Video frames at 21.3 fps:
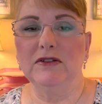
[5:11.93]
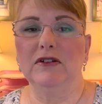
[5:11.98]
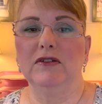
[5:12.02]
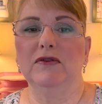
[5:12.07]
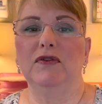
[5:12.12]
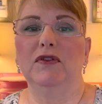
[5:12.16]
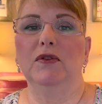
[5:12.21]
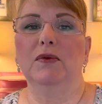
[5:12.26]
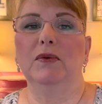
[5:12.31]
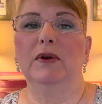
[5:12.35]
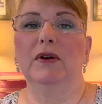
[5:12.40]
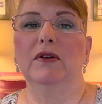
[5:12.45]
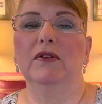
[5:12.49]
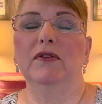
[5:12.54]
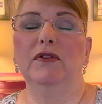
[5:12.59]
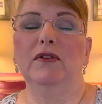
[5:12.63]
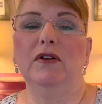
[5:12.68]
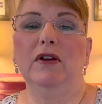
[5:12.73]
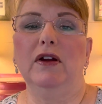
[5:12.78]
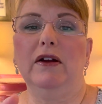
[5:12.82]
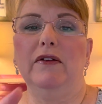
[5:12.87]
if you will,
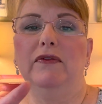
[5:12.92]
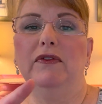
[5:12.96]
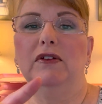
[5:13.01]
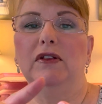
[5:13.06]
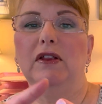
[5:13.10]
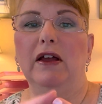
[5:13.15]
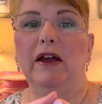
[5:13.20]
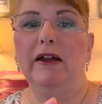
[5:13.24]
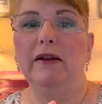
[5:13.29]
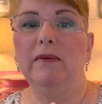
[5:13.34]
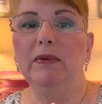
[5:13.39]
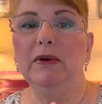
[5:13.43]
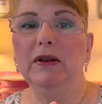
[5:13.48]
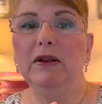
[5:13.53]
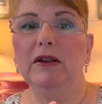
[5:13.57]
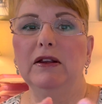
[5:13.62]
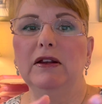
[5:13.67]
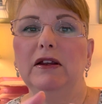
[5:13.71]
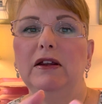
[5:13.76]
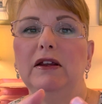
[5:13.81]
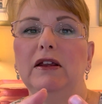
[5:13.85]
so you have the
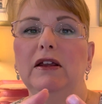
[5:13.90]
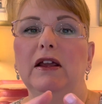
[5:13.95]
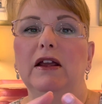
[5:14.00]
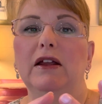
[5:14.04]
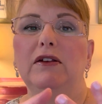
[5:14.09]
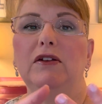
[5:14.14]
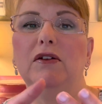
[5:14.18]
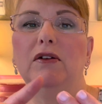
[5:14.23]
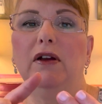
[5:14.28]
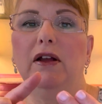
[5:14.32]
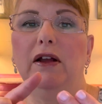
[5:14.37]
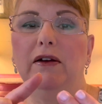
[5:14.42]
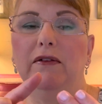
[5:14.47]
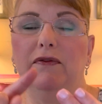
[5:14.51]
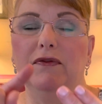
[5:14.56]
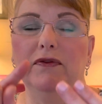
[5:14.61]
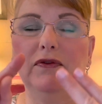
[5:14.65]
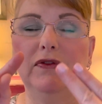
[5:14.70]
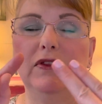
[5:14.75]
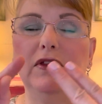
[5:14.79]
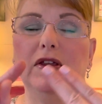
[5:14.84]
liability and you have
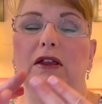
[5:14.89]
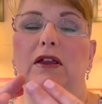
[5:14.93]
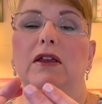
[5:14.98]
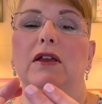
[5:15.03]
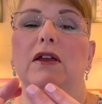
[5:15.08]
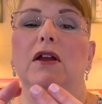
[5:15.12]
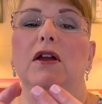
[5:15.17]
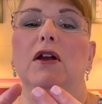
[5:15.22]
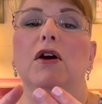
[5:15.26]
the